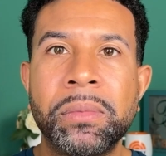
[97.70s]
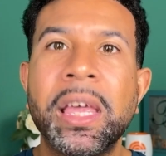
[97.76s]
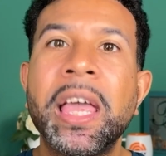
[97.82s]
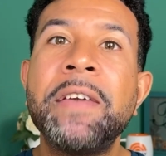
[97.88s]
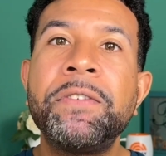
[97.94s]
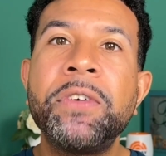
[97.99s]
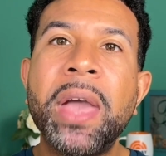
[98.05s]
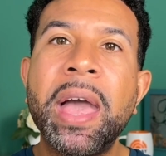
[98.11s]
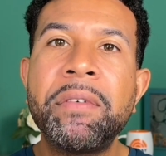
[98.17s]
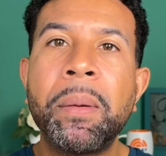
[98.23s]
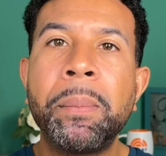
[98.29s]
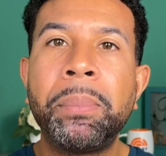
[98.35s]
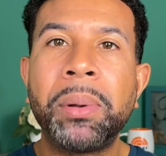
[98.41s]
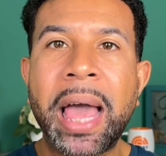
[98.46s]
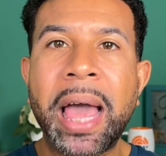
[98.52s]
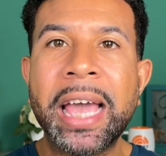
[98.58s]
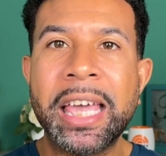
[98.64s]
If you have a
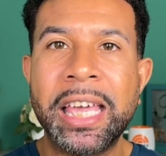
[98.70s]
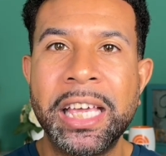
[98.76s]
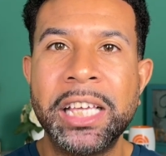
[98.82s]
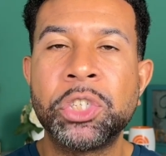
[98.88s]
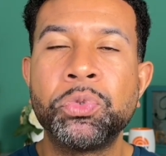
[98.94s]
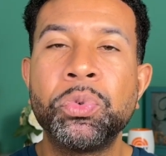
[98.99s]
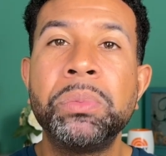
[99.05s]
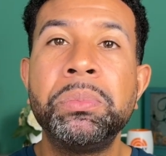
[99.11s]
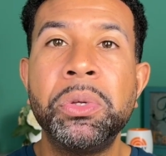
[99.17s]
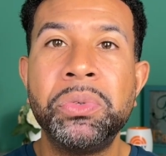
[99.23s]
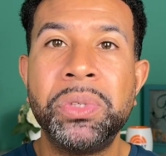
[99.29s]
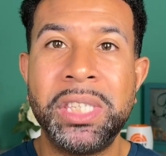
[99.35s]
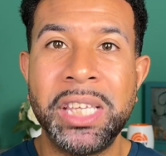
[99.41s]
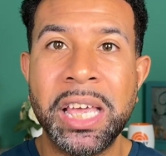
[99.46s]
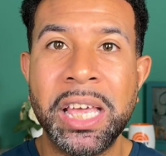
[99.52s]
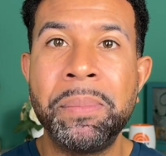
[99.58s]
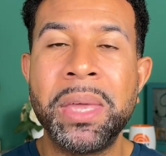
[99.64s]
Black History
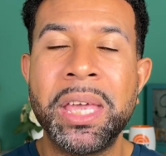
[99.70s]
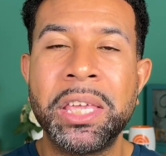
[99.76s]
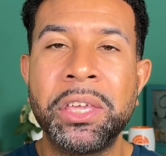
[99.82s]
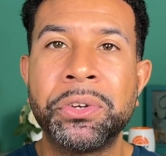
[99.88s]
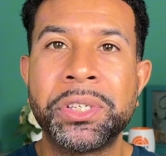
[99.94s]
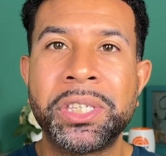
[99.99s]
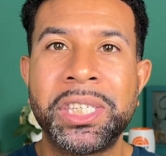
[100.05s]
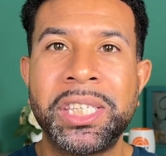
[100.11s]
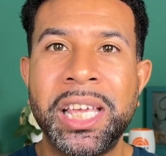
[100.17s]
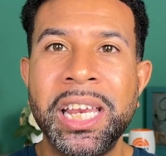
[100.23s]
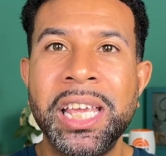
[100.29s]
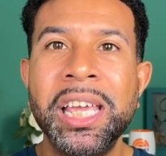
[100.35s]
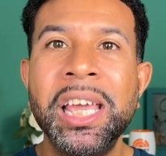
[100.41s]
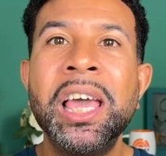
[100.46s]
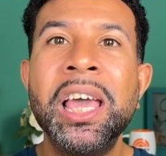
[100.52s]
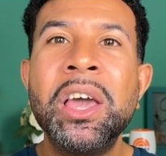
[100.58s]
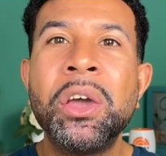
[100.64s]
Museum in your city,
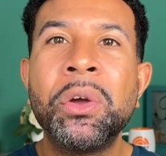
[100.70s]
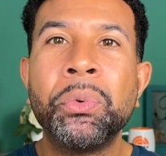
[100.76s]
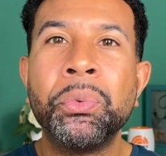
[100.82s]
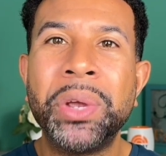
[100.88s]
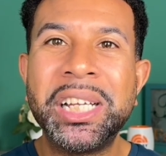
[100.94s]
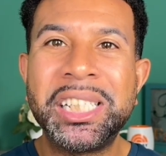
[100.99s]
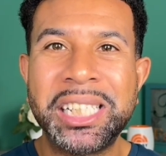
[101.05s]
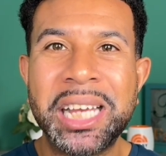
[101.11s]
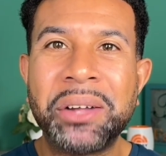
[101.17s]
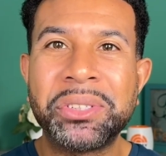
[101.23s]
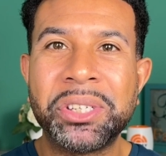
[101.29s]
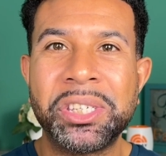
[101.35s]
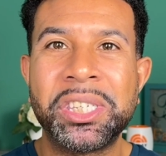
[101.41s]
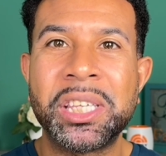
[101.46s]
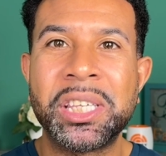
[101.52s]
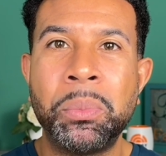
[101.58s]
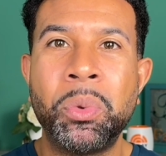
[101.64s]
reach out to
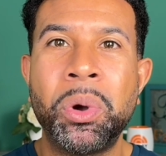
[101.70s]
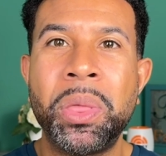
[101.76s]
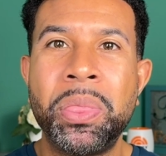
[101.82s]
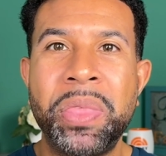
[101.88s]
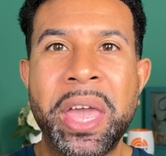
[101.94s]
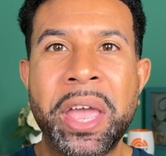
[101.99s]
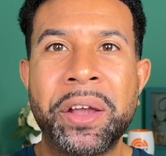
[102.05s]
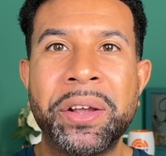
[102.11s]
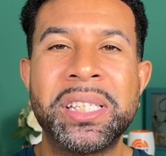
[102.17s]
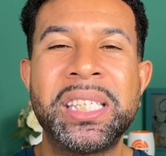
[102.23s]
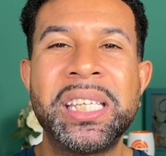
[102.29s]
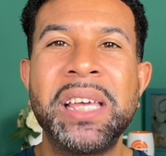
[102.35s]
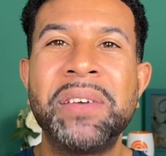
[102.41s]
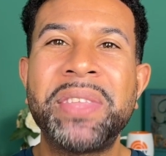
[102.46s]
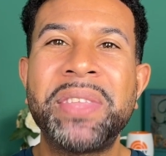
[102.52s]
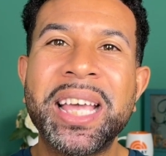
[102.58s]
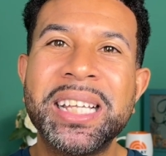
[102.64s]
someone there and see
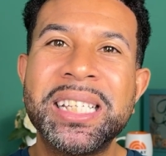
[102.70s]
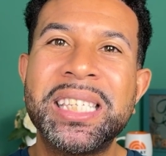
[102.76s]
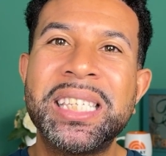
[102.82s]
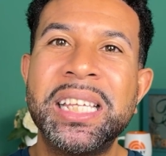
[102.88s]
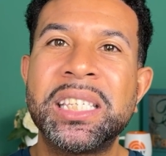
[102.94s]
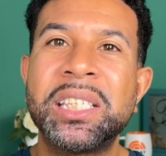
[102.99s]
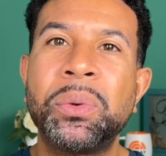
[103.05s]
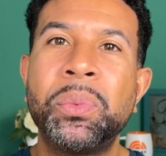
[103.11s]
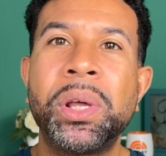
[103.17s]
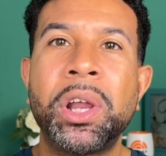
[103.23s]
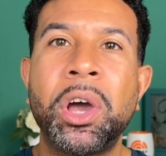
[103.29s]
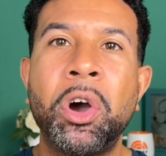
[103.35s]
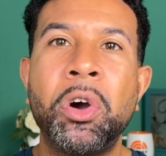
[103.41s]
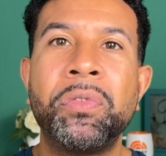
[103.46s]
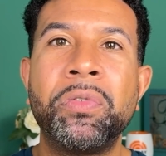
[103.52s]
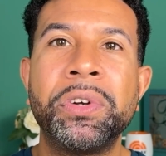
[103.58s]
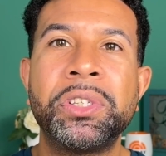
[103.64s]
if they can send someone
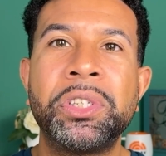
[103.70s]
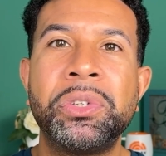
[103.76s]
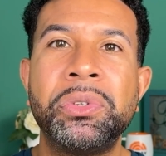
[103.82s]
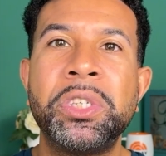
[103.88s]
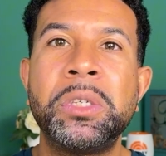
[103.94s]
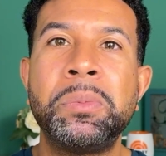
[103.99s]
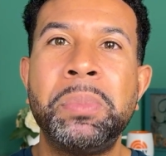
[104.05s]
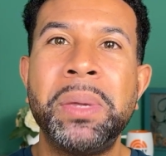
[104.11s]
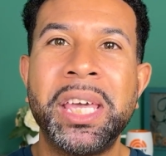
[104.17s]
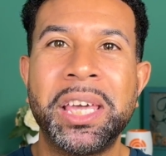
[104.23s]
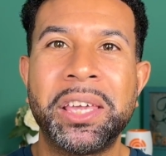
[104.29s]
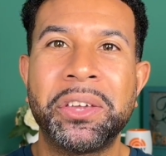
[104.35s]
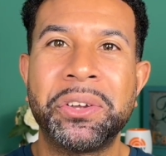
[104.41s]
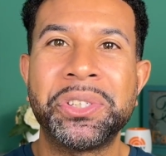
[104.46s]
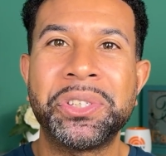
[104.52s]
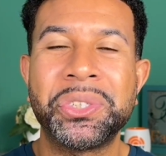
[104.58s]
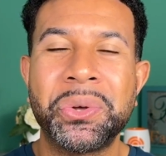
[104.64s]
over to speak at
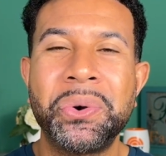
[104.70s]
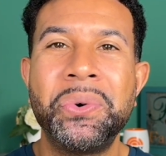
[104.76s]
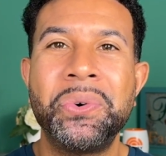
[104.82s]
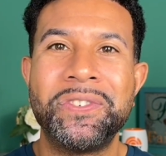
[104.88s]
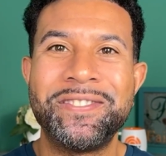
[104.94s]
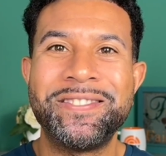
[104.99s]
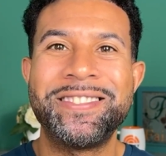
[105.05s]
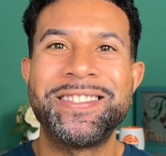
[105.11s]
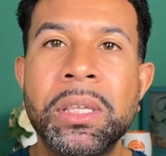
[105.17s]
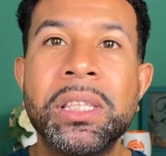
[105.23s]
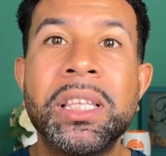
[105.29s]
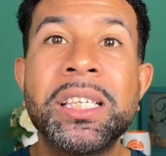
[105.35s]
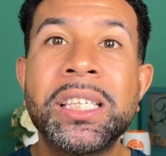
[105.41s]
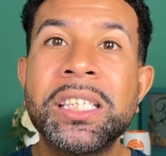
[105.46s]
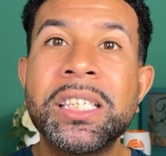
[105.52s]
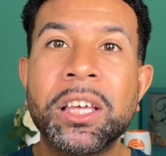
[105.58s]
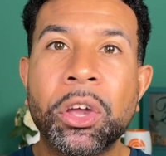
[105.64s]
your school. This
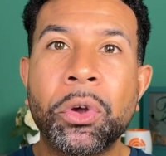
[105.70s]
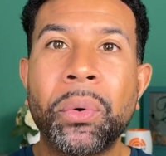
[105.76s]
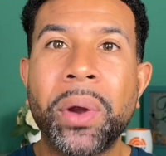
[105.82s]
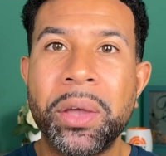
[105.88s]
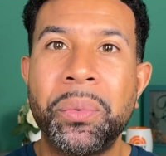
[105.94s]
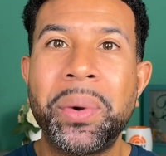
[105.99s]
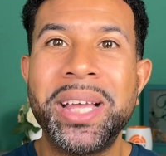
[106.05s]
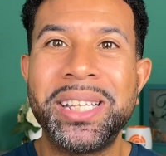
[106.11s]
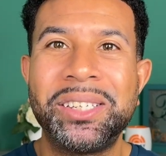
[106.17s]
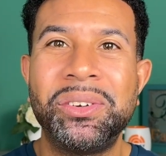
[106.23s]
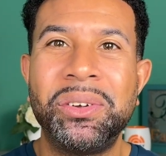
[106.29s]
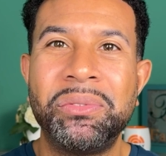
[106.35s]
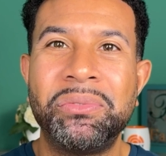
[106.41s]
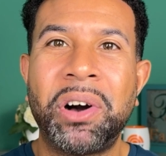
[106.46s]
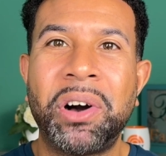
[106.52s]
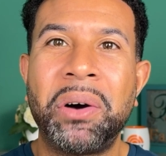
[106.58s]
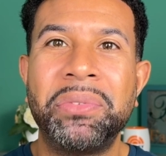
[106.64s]
is a great way to
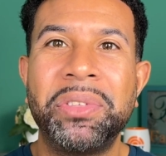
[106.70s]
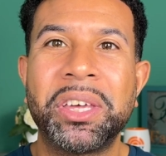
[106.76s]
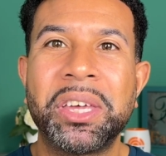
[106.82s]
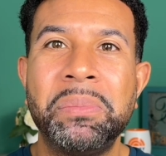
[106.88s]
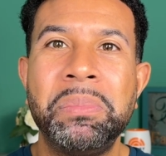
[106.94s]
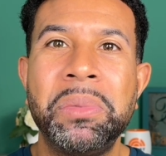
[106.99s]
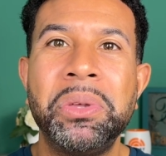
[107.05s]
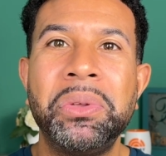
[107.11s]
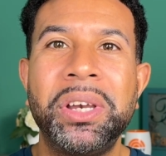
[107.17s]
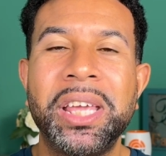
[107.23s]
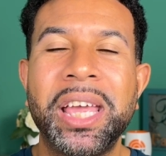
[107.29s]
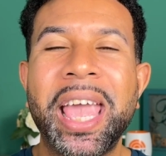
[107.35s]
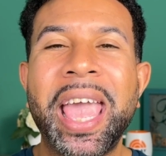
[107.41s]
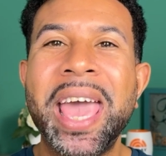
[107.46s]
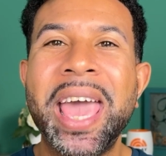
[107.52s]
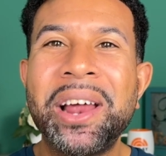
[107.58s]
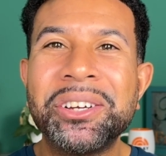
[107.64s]
involve the community,
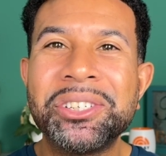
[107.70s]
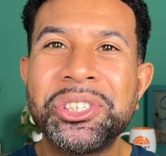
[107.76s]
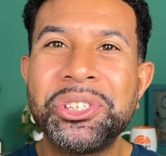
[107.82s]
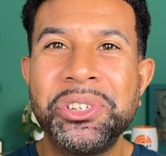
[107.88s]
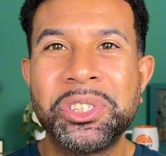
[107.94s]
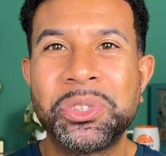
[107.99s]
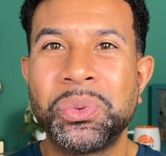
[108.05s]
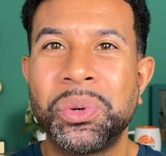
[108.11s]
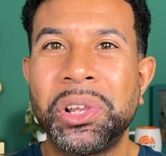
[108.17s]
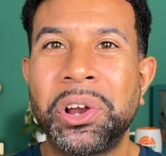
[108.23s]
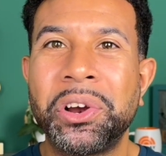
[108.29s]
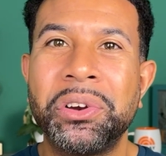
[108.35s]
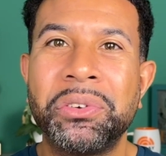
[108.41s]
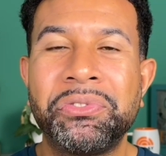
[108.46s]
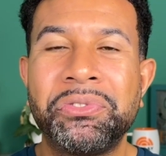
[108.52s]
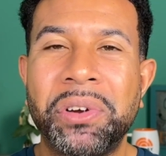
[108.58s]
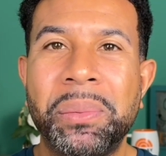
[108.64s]
and our students will learn
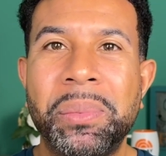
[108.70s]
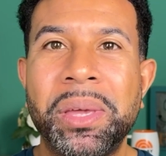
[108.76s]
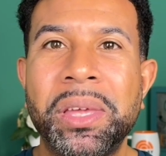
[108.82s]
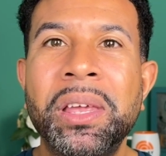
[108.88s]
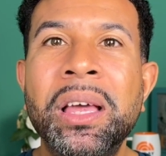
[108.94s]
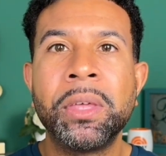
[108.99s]
from it.